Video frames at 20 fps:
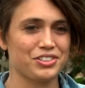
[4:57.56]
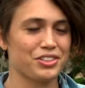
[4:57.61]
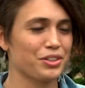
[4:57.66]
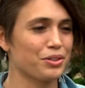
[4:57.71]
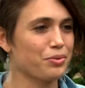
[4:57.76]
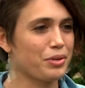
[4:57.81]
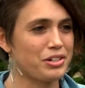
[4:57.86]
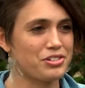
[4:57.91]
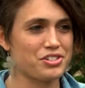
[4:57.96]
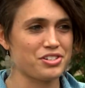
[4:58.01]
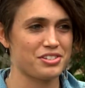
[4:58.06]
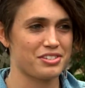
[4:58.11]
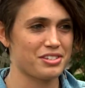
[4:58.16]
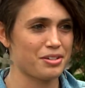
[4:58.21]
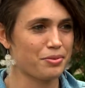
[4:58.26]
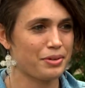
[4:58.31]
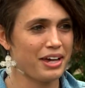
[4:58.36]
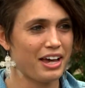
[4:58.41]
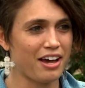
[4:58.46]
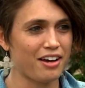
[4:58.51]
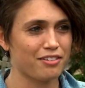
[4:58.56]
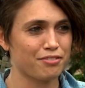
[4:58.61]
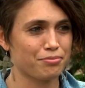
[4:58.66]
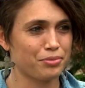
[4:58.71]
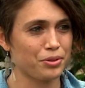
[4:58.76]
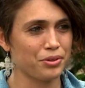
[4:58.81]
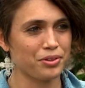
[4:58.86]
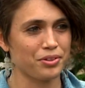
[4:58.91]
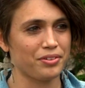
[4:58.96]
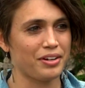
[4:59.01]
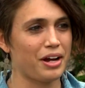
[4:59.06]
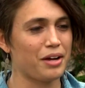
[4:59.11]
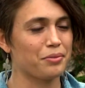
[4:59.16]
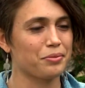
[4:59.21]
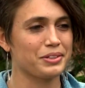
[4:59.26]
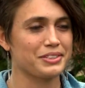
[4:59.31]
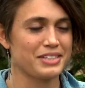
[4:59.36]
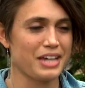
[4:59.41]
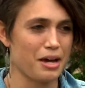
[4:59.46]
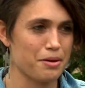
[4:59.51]
to the questions that we have, both around
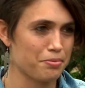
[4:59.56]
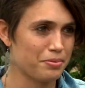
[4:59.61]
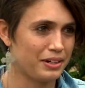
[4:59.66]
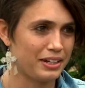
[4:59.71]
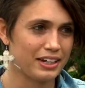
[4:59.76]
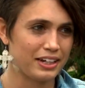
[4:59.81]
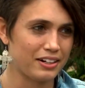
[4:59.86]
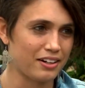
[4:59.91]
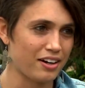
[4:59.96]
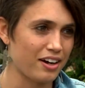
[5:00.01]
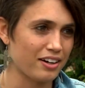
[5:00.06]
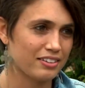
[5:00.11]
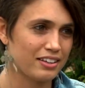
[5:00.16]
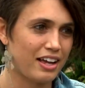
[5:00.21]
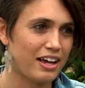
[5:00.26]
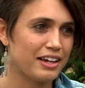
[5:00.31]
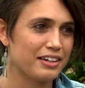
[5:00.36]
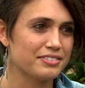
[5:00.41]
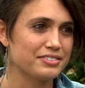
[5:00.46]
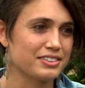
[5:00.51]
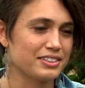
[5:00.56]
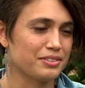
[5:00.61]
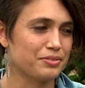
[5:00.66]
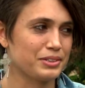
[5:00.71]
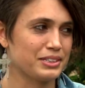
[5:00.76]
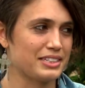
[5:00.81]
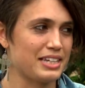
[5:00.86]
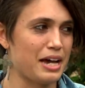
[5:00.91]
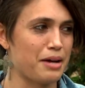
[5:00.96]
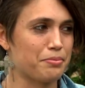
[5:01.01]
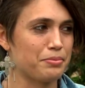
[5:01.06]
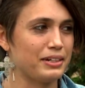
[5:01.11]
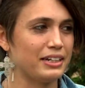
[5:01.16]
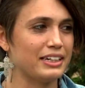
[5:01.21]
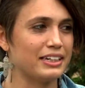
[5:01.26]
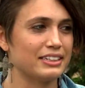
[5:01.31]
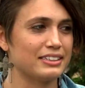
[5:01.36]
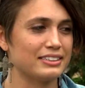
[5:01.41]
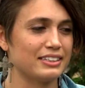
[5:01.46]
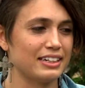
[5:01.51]
what's happening in our lives and what's
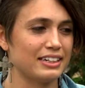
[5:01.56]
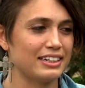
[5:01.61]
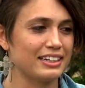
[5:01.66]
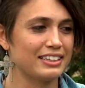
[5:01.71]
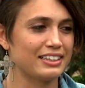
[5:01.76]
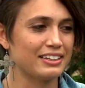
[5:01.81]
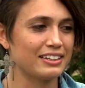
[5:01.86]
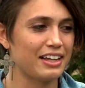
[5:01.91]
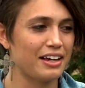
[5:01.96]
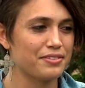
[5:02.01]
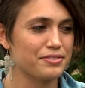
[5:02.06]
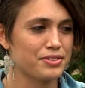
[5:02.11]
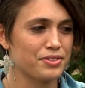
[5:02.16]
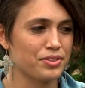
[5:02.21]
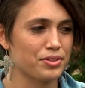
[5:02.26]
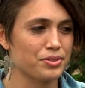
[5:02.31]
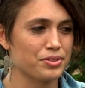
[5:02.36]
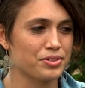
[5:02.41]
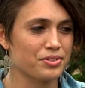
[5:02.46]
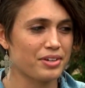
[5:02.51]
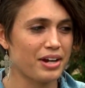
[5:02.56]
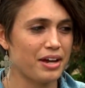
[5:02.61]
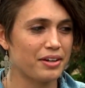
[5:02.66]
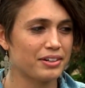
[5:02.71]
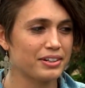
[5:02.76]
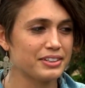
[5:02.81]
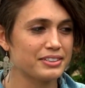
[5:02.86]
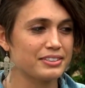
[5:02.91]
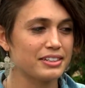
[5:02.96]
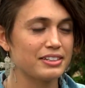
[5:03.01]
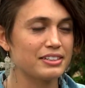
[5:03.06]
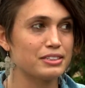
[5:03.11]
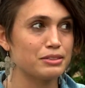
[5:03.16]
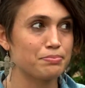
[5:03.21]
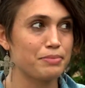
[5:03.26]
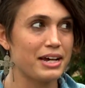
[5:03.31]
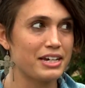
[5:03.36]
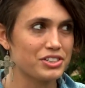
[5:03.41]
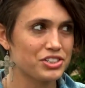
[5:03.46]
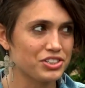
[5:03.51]
happening like in the lives of those around us,
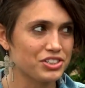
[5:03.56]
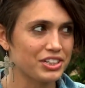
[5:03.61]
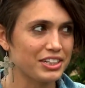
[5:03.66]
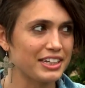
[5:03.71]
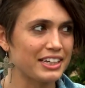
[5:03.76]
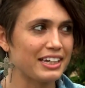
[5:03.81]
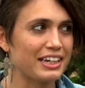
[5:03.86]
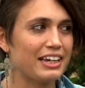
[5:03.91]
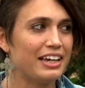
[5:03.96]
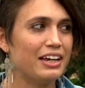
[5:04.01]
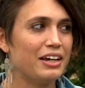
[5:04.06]
especially